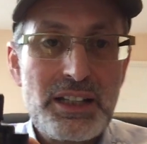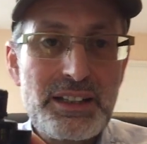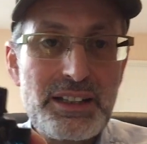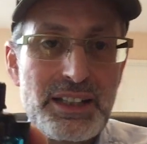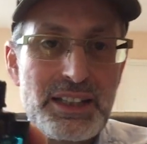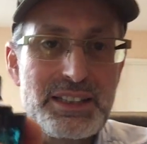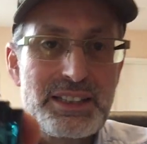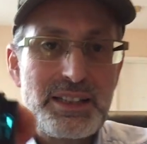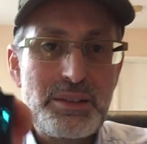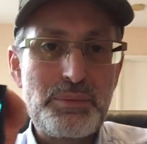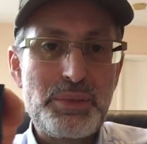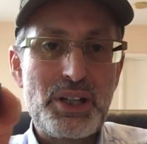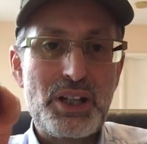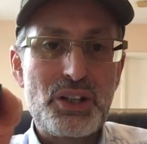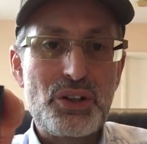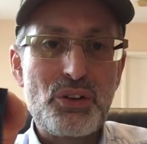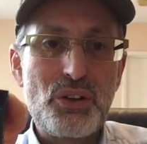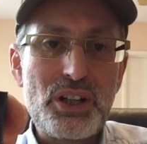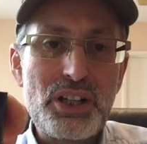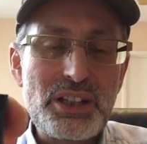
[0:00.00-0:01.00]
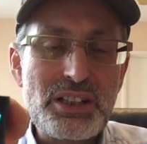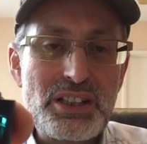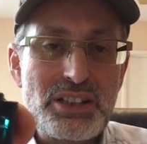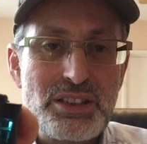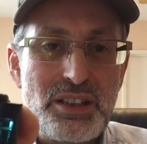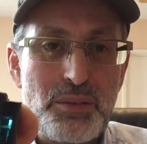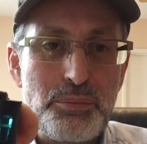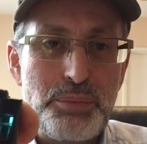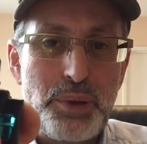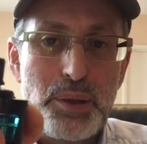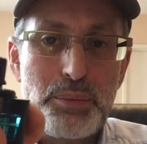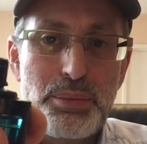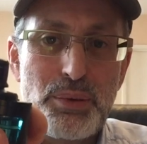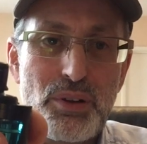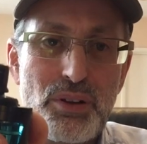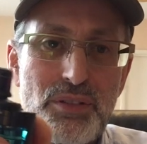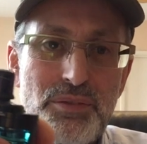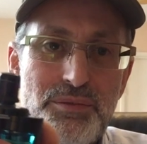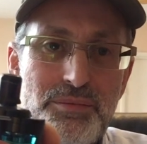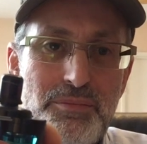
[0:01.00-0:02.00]
This could be annoying to some
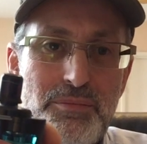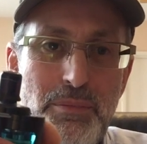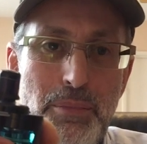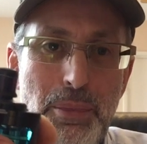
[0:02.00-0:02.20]
people,